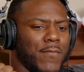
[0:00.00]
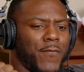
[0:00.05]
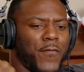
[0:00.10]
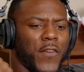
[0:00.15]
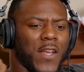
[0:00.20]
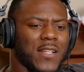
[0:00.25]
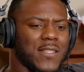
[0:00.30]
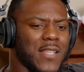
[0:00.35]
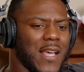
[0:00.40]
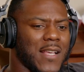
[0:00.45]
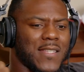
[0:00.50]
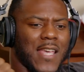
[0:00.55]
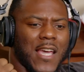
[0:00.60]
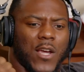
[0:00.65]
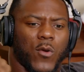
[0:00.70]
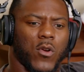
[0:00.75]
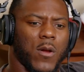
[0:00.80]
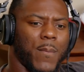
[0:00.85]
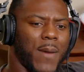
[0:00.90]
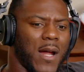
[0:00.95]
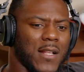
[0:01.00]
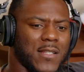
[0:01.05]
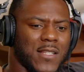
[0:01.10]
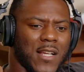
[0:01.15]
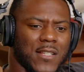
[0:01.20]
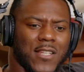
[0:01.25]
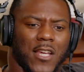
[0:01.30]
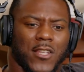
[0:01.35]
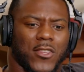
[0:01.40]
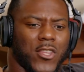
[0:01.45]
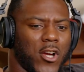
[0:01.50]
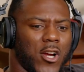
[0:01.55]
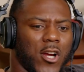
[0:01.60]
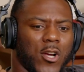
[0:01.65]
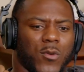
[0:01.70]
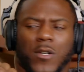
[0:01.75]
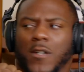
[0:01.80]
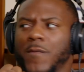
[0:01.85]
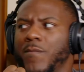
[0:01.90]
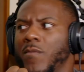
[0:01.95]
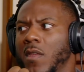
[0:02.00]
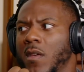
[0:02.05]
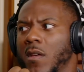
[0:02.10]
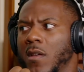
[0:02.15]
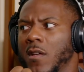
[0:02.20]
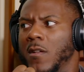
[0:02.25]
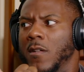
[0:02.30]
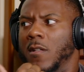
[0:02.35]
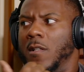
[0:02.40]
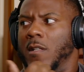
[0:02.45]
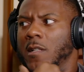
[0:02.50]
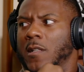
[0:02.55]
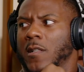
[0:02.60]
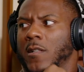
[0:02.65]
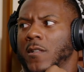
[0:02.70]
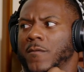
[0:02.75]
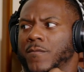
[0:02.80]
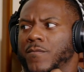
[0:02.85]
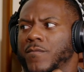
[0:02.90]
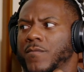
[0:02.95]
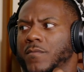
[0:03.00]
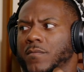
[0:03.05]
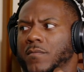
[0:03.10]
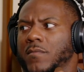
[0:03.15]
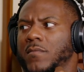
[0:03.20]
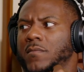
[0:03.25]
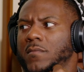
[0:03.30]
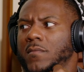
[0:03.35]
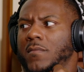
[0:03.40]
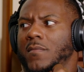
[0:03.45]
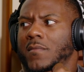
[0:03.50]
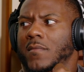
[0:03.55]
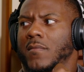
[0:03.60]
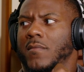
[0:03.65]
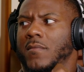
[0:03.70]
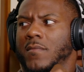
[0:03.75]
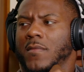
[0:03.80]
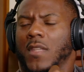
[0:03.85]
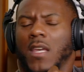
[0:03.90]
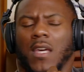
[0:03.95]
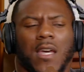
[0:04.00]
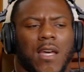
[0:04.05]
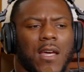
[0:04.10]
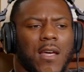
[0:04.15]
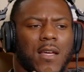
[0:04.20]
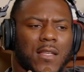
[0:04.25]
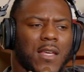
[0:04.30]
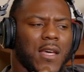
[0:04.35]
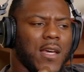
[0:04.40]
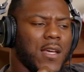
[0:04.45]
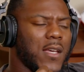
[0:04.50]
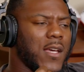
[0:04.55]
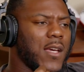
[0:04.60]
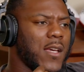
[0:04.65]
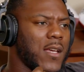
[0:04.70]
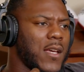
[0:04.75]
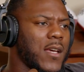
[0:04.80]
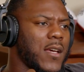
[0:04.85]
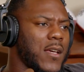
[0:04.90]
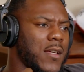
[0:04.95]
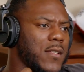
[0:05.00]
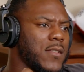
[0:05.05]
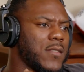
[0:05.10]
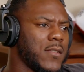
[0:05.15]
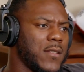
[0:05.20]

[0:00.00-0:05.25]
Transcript: some other niggas like two years. He, he third two, one. They two, yeah, they two contracts in. Yeah, like yeah, Alvin yeah, Kamara yeah. and all